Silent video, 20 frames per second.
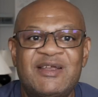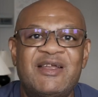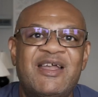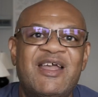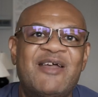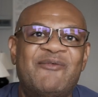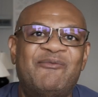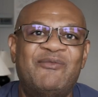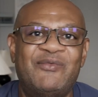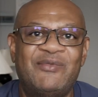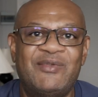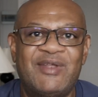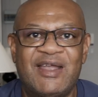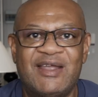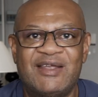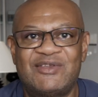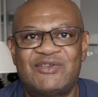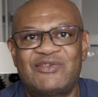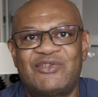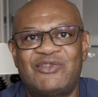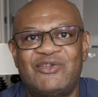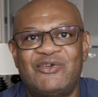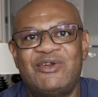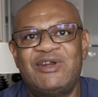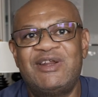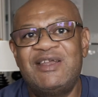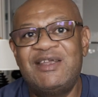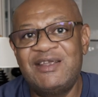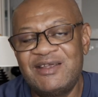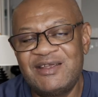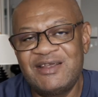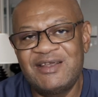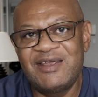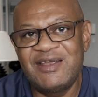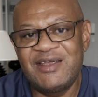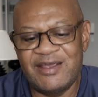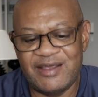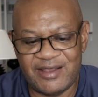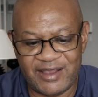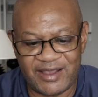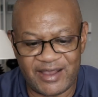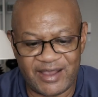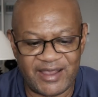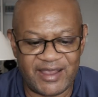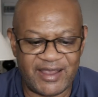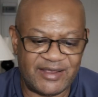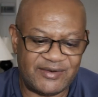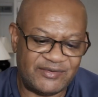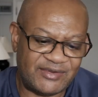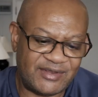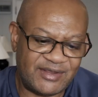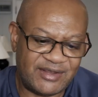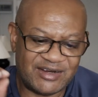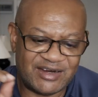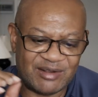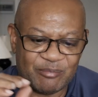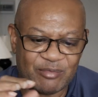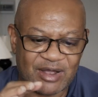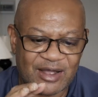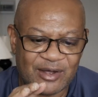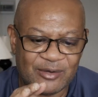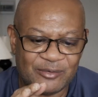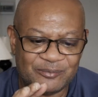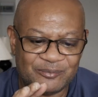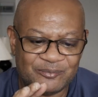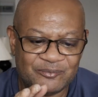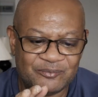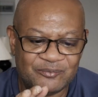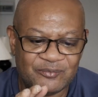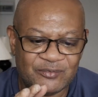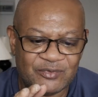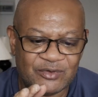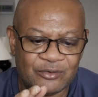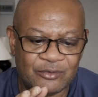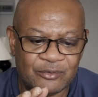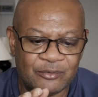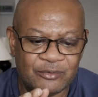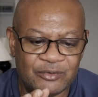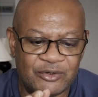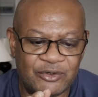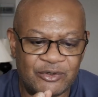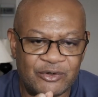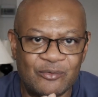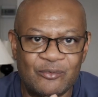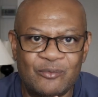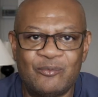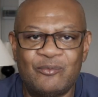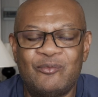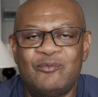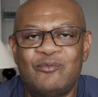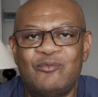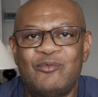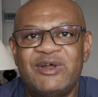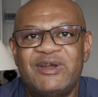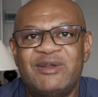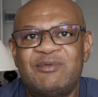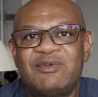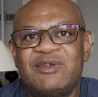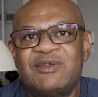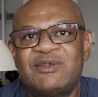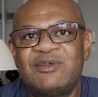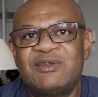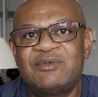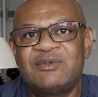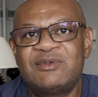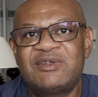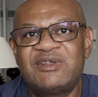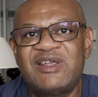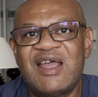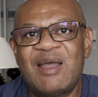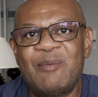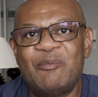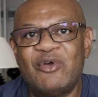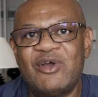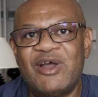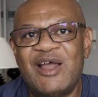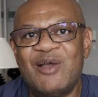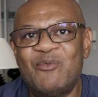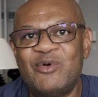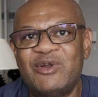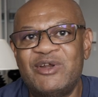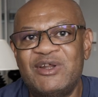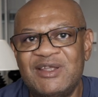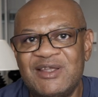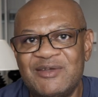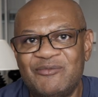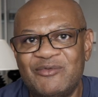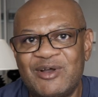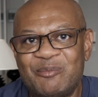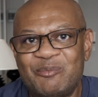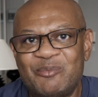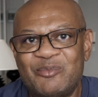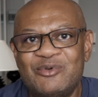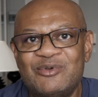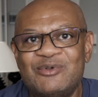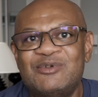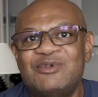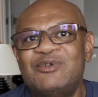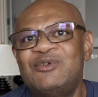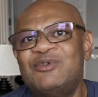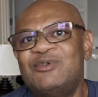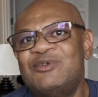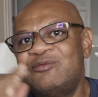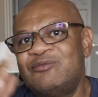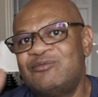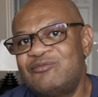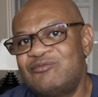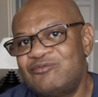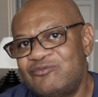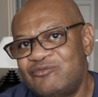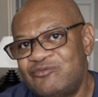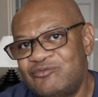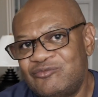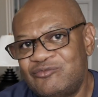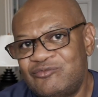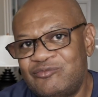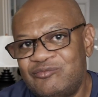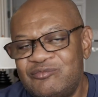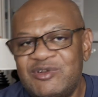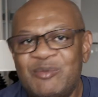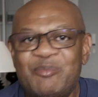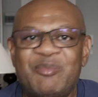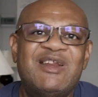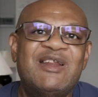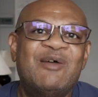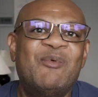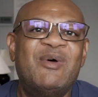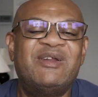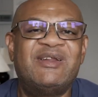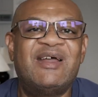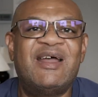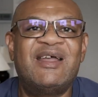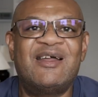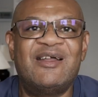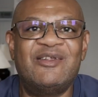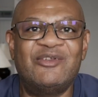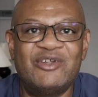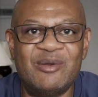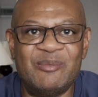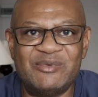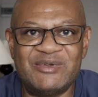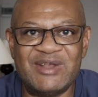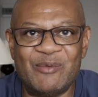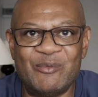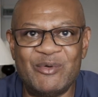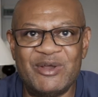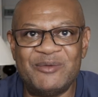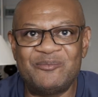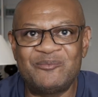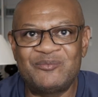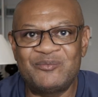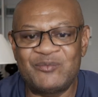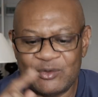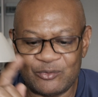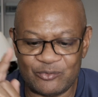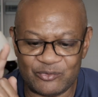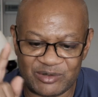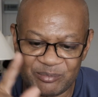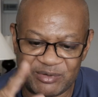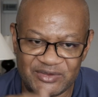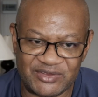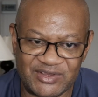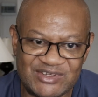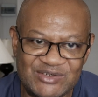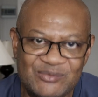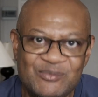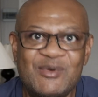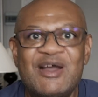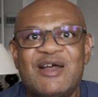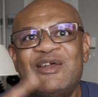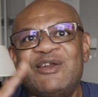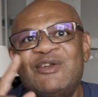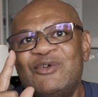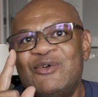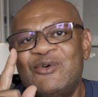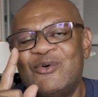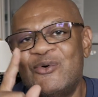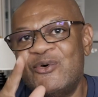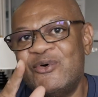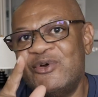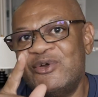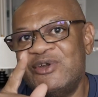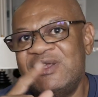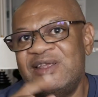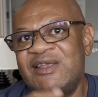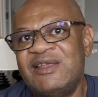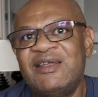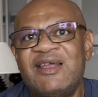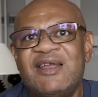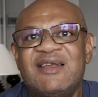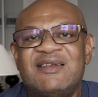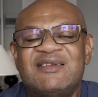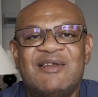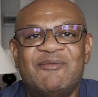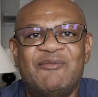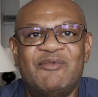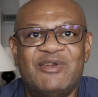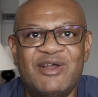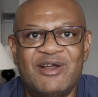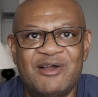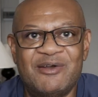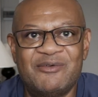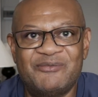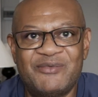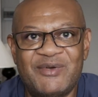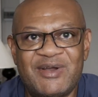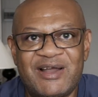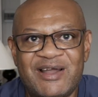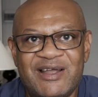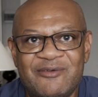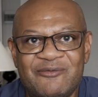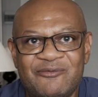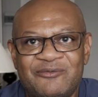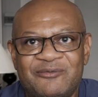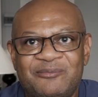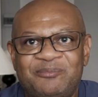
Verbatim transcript: FX30 and thinking about, you know, what camera I want to give up depending on what Nikon comes out with. Would it be this one or the A7R5?